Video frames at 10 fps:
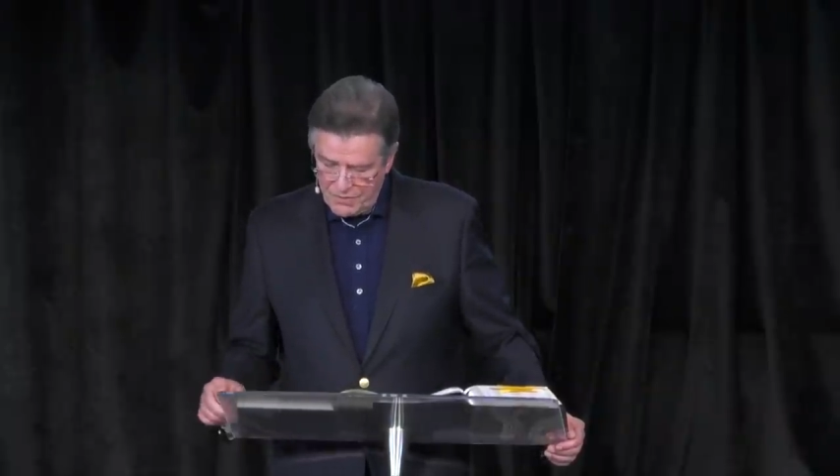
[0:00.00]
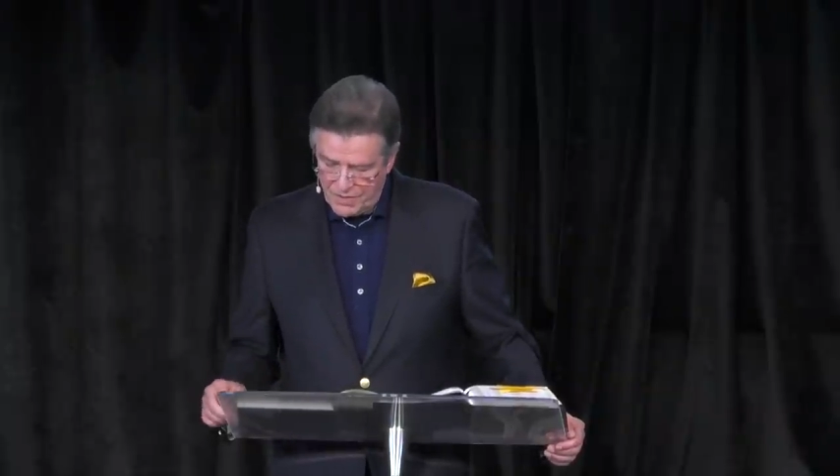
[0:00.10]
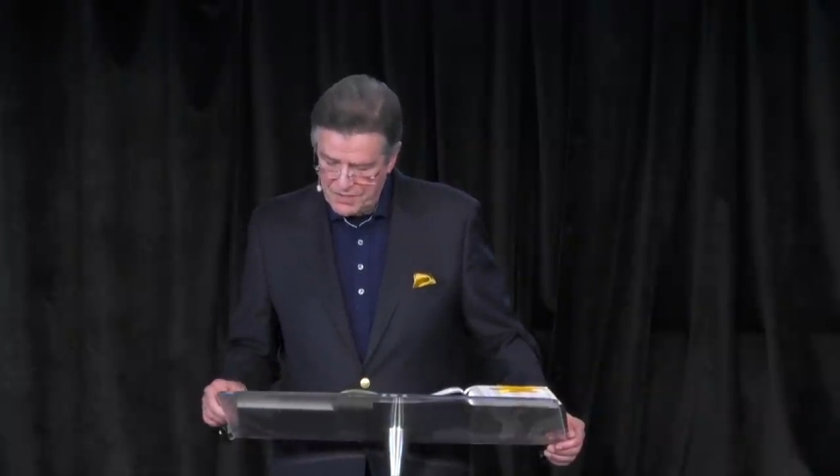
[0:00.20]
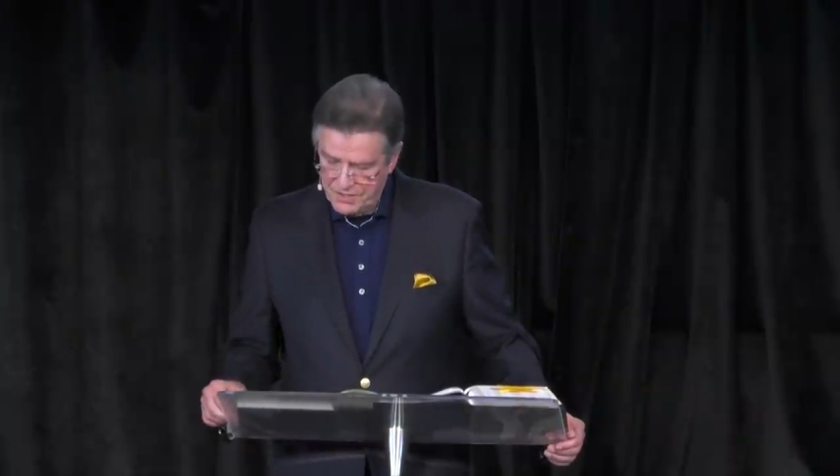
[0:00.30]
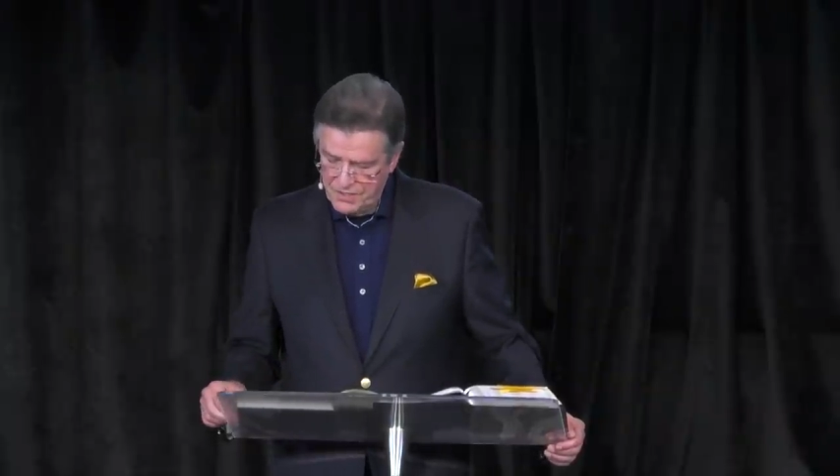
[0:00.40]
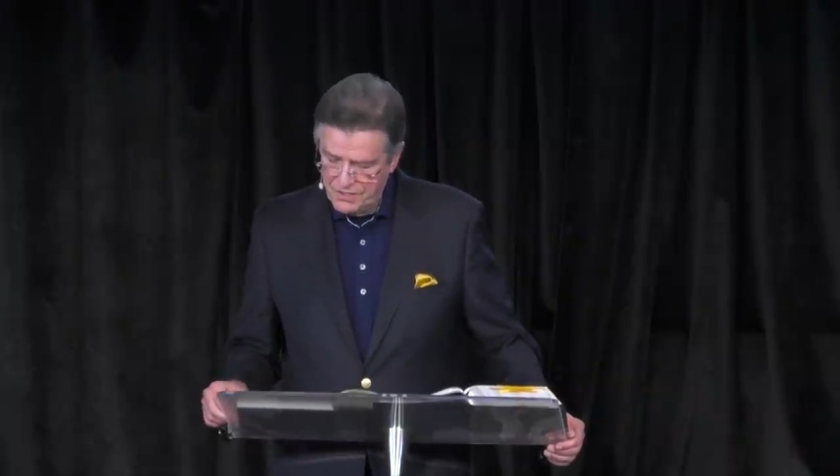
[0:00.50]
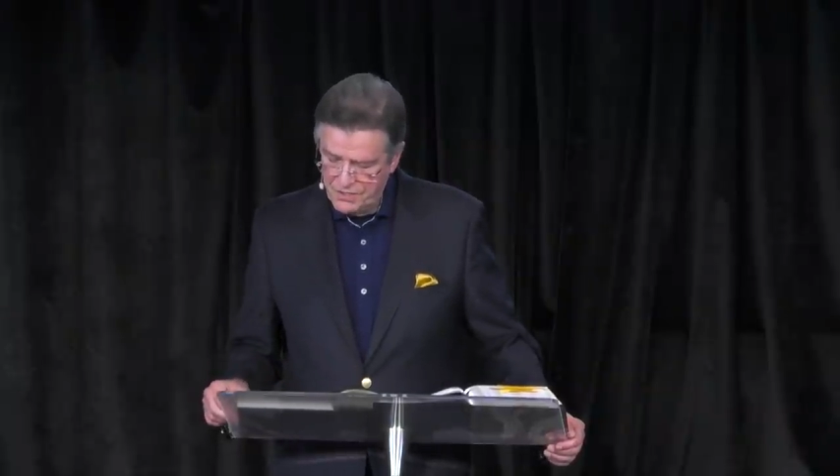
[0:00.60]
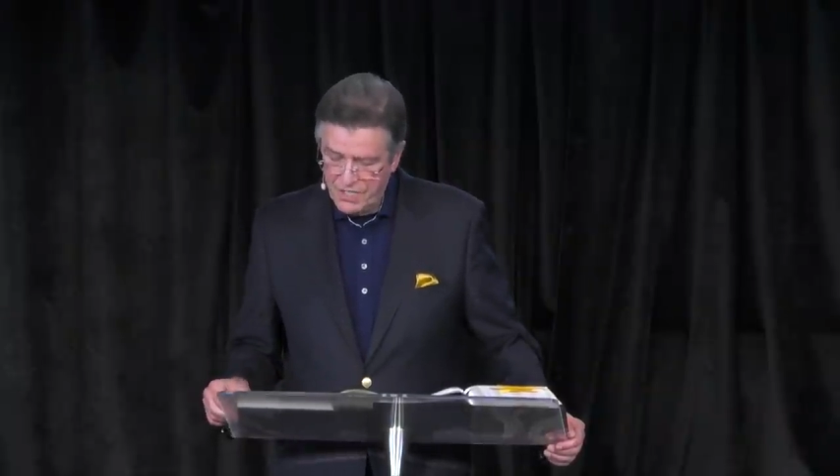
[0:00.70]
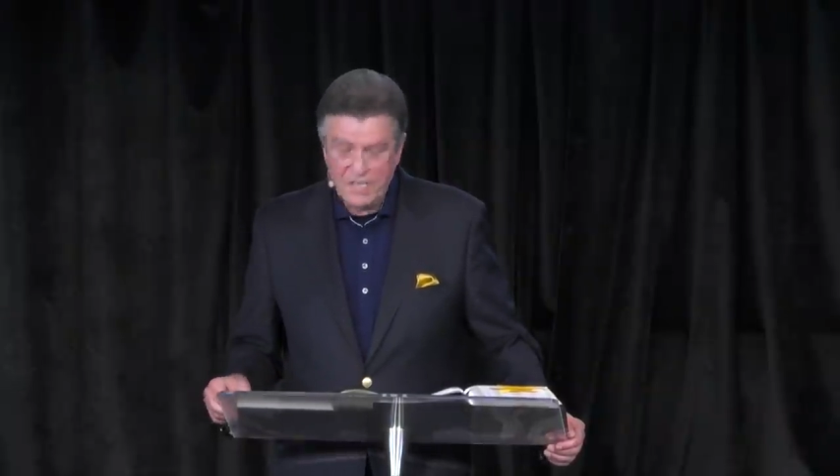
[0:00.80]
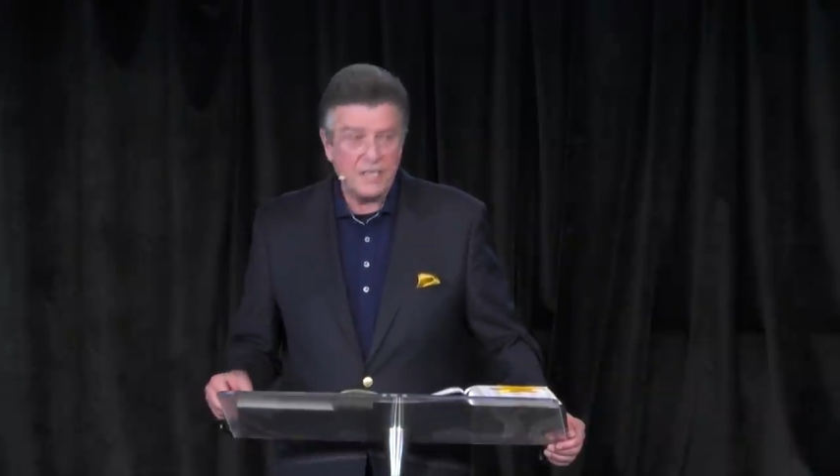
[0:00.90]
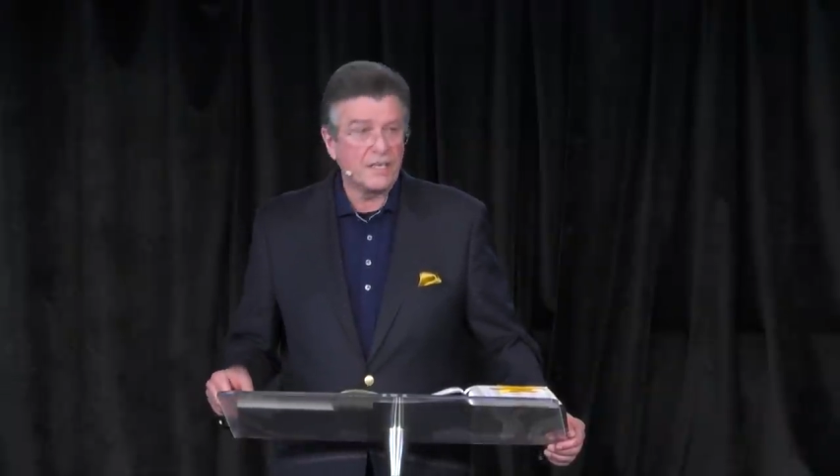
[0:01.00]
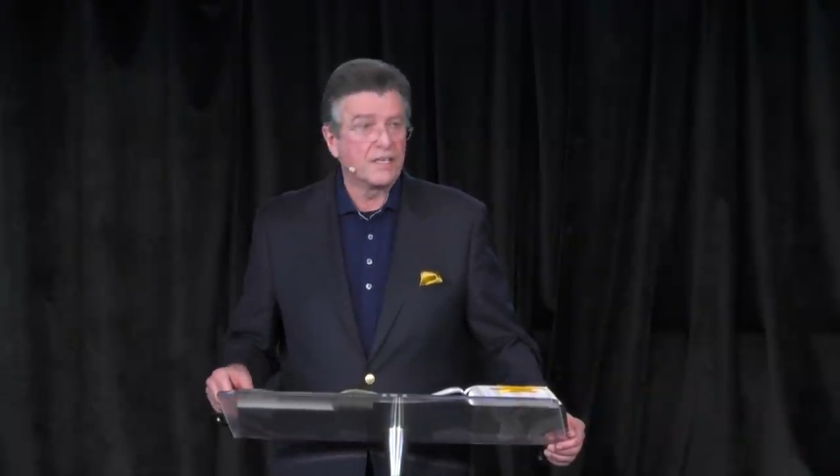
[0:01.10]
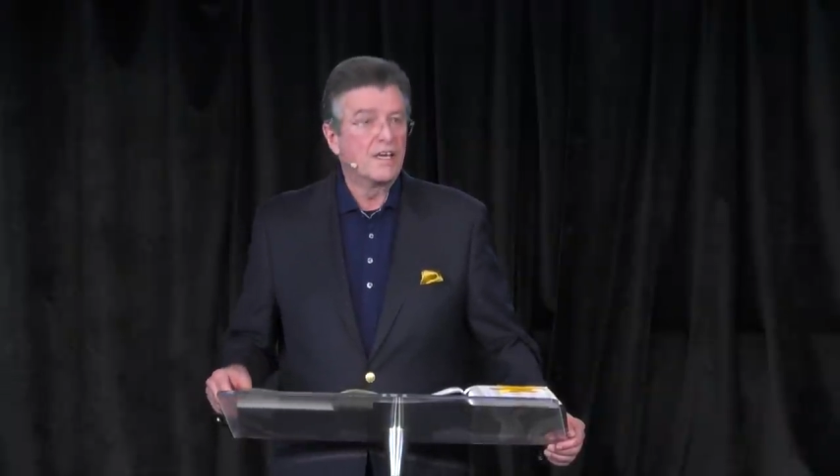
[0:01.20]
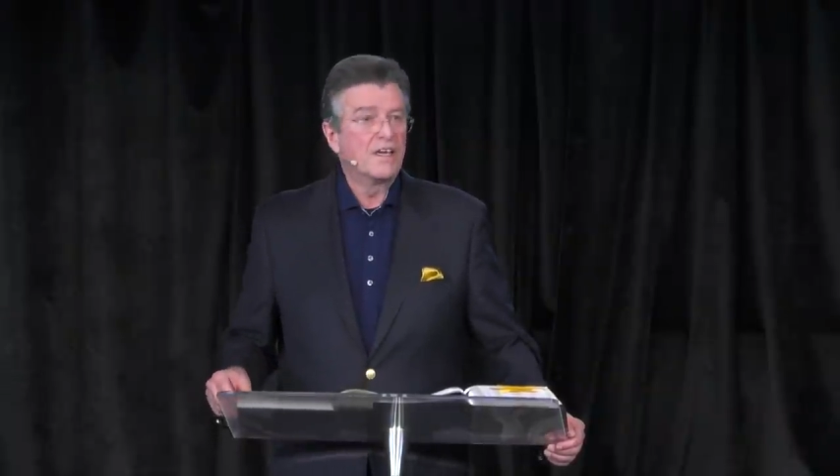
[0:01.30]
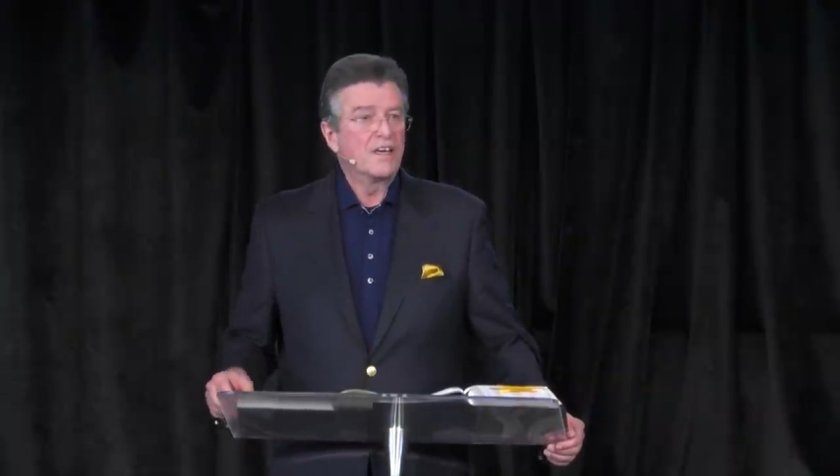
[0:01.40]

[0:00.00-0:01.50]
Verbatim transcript: to us exceeding